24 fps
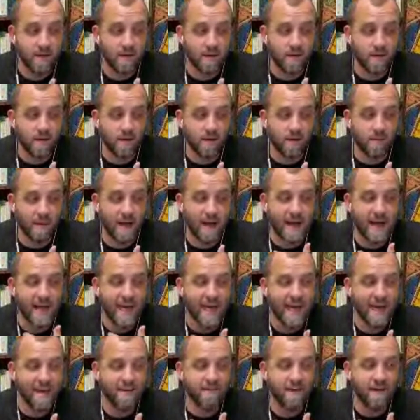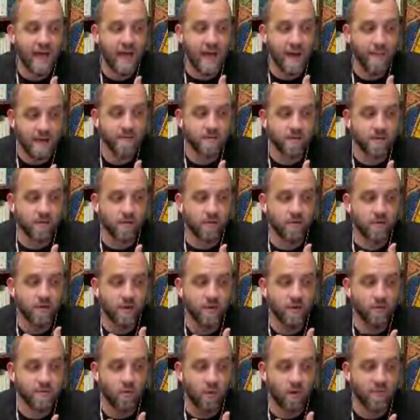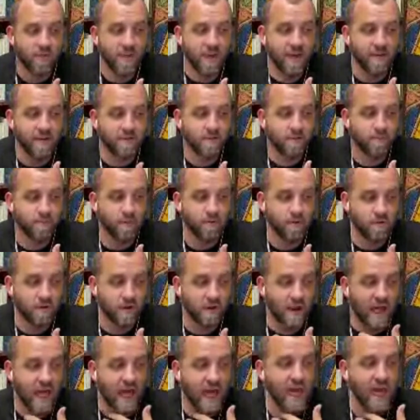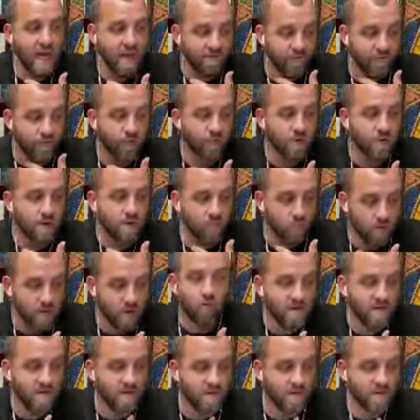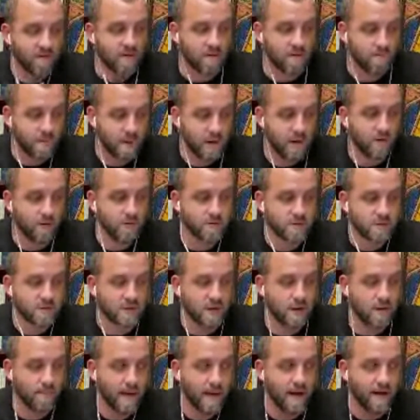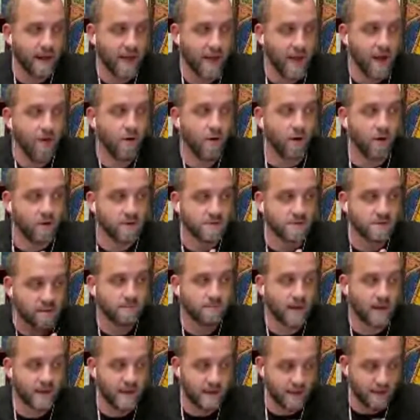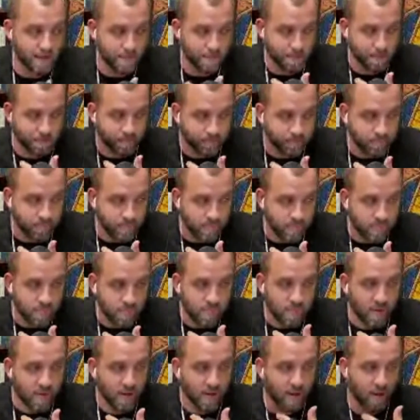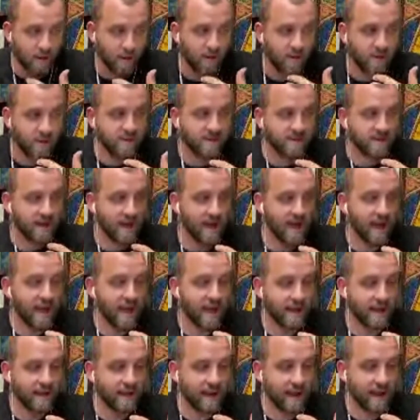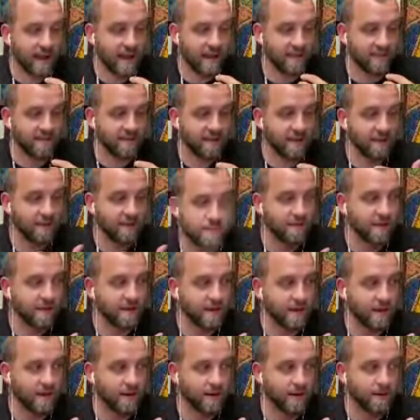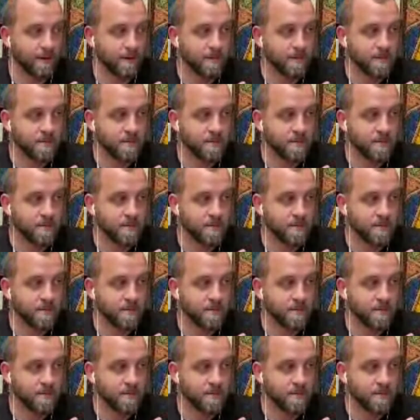I have absolutely 1000% every reason to boast about how awesome I am. And I think that,